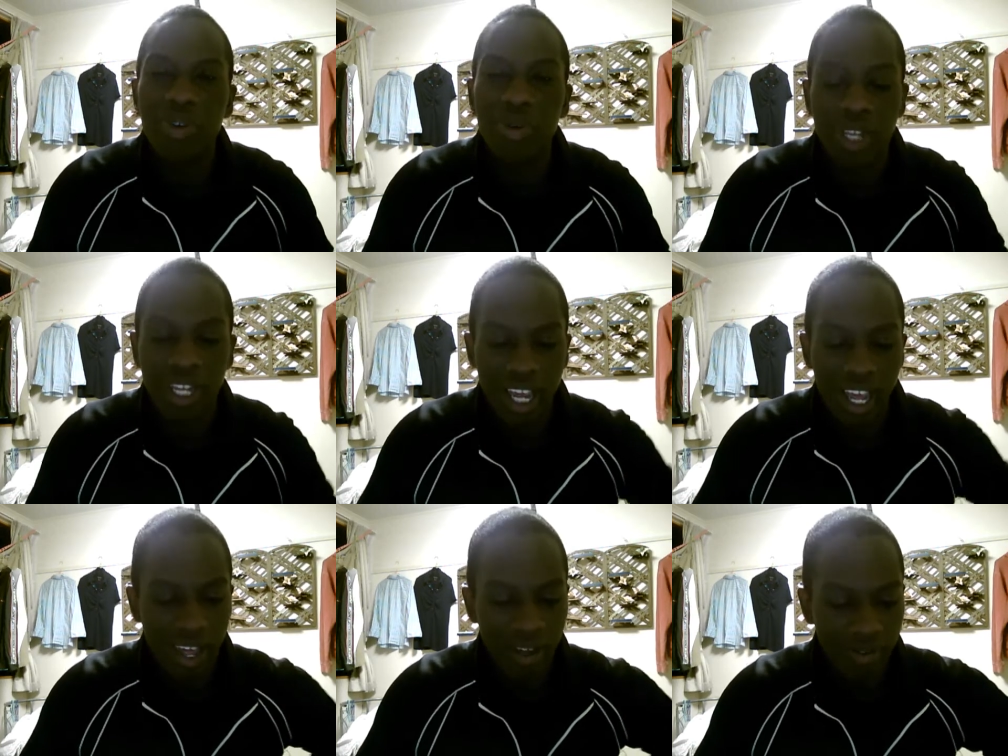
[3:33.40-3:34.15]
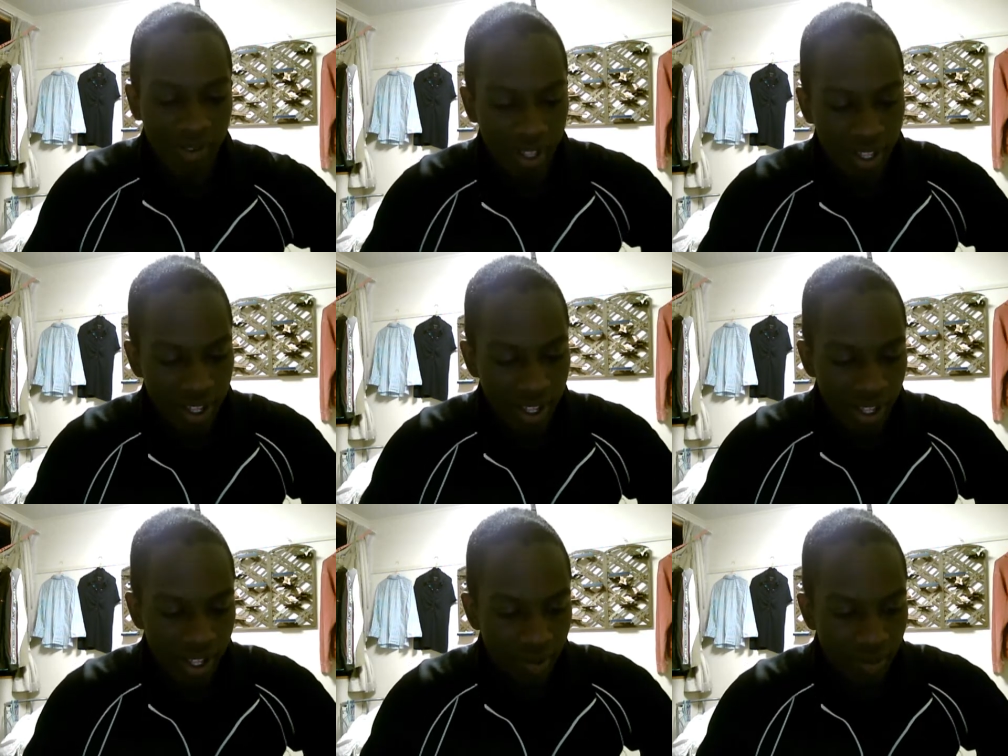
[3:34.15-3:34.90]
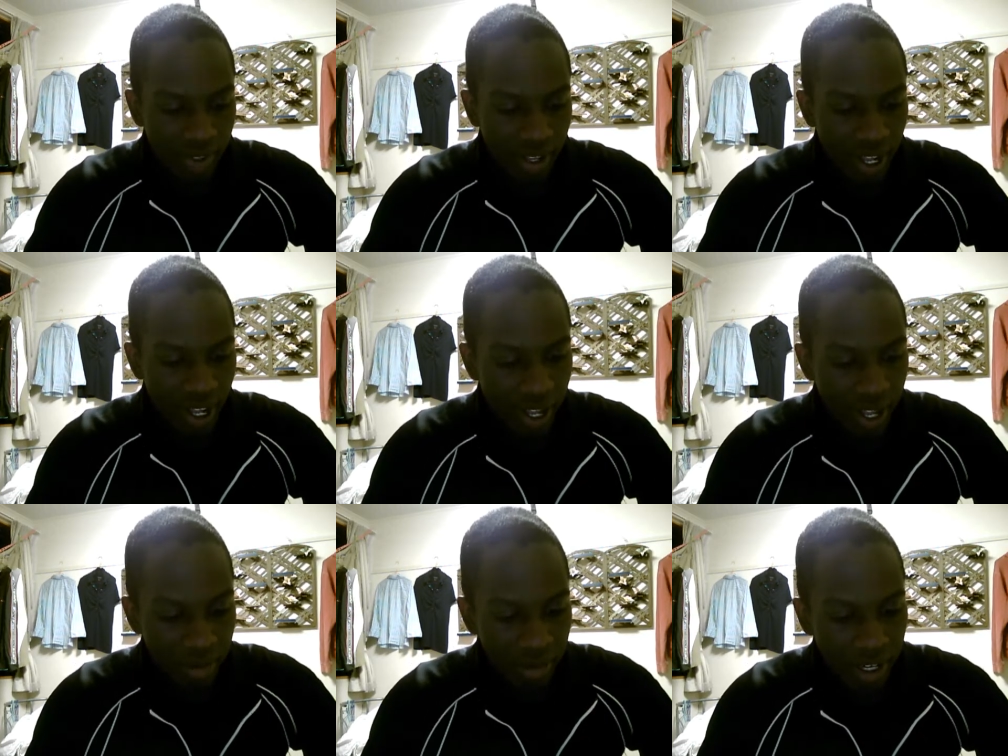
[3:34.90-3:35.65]
every week and a half.
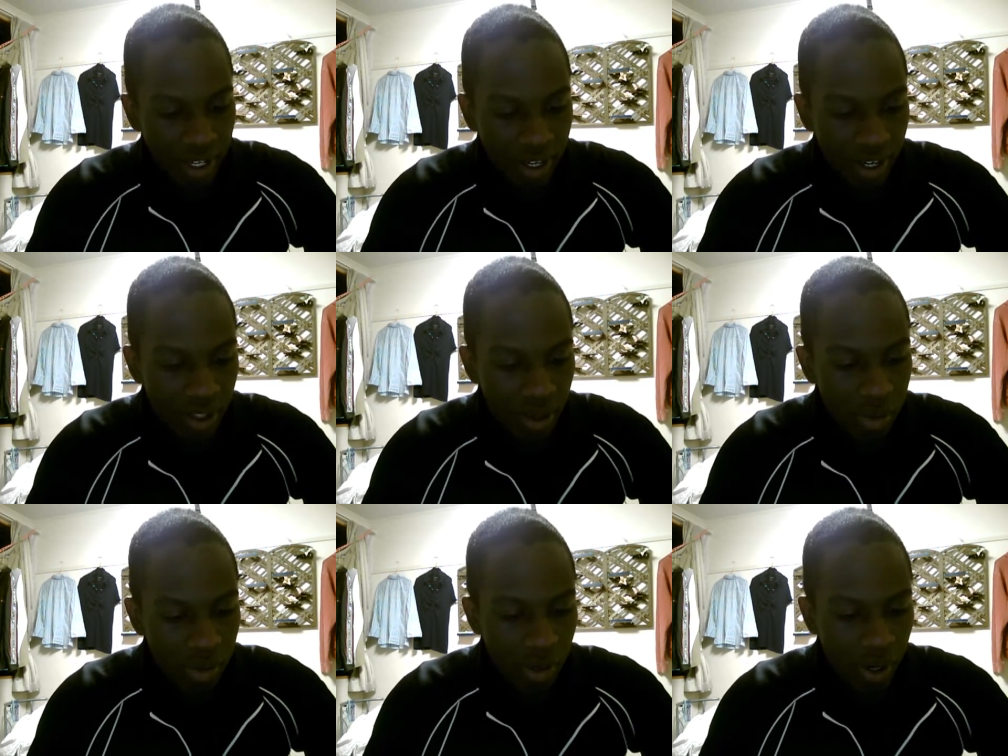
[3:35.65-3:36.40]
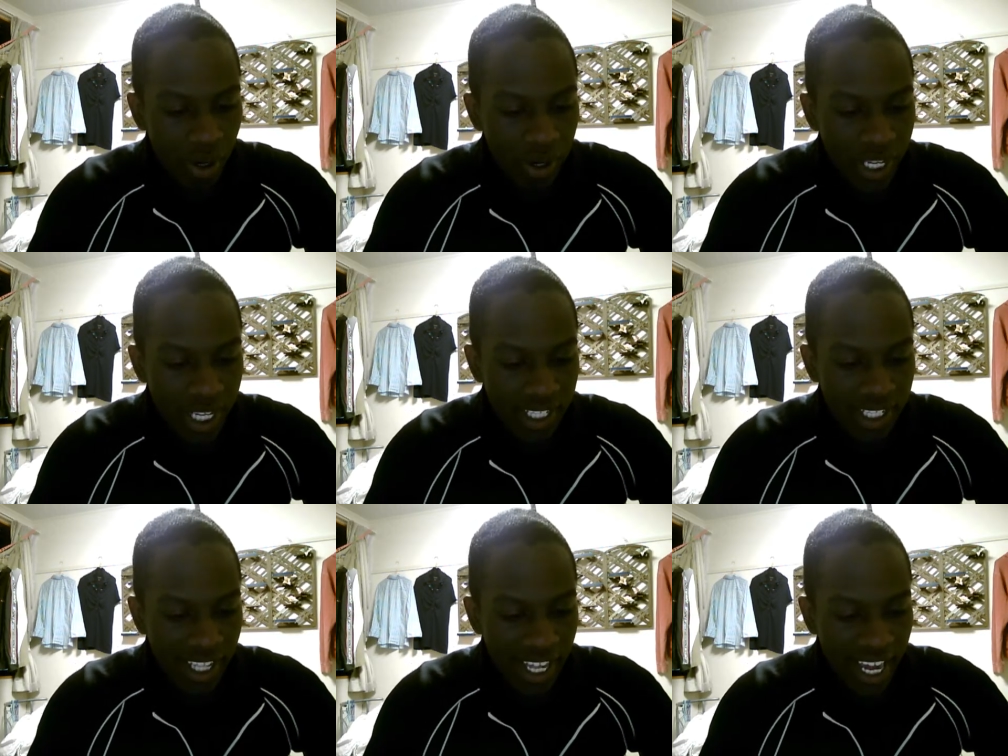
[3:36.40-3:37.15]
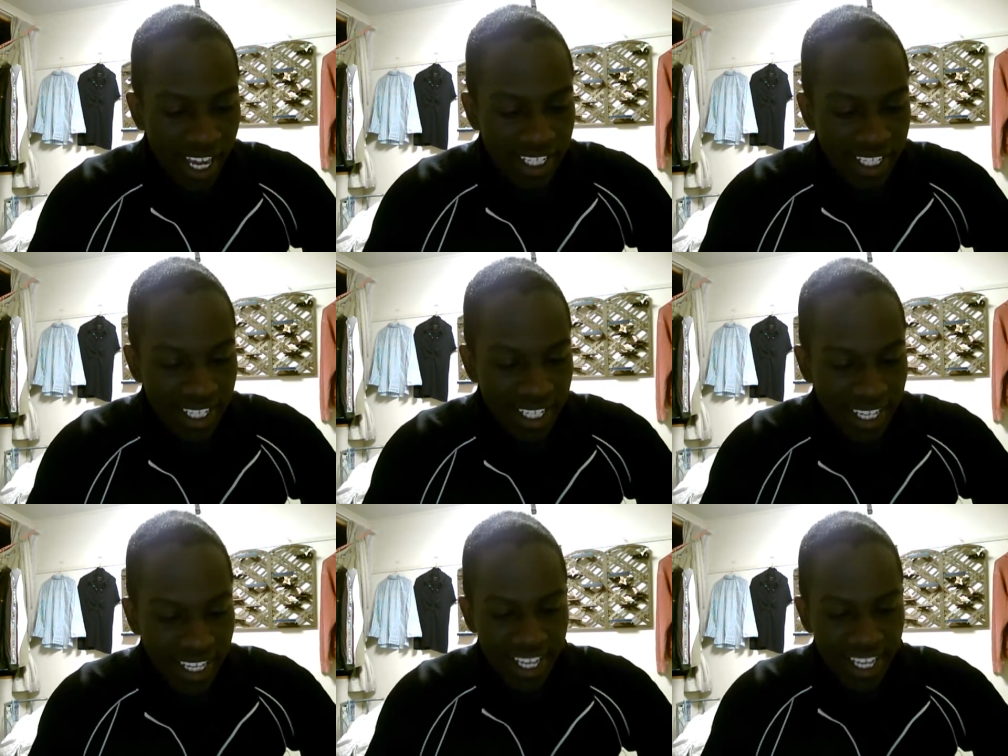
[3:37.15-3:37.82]
And another pro is that